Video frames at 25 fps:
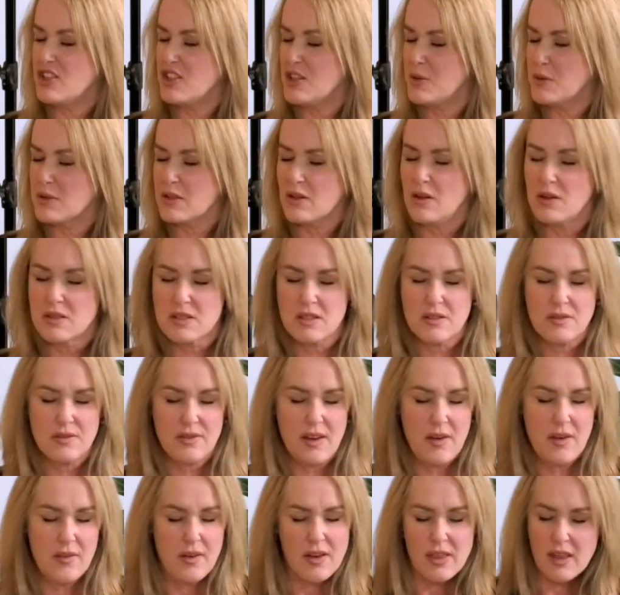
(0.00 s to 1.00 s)
There was lots of
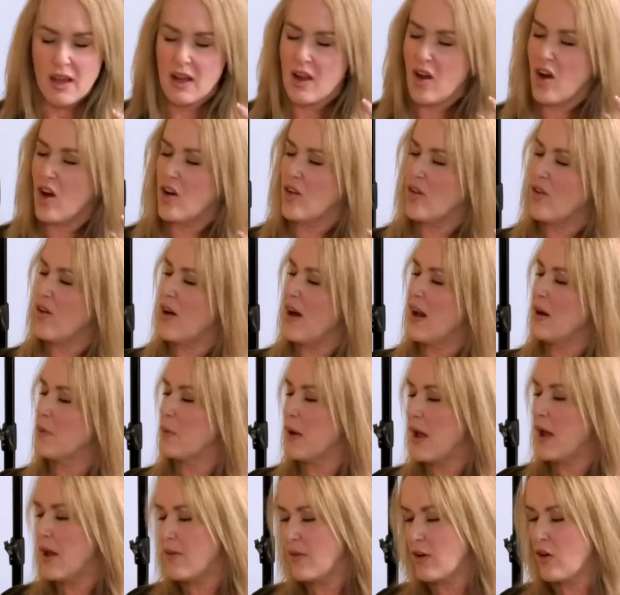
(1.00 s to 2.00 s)
everything going around and
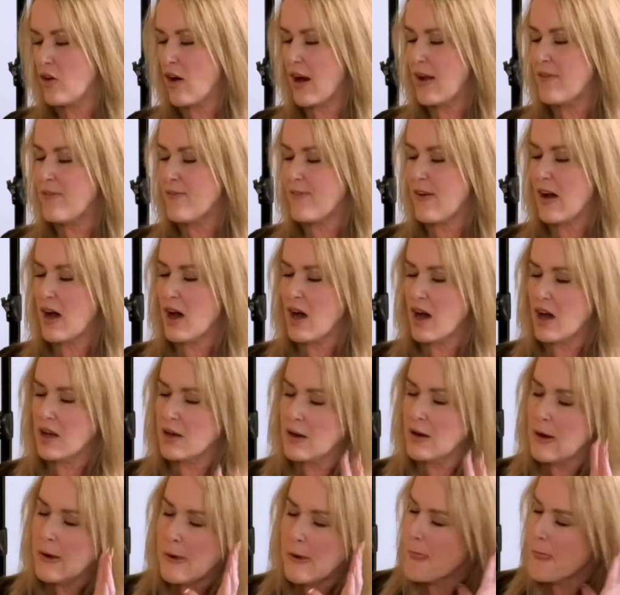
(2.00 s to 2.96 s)
we were having great fun.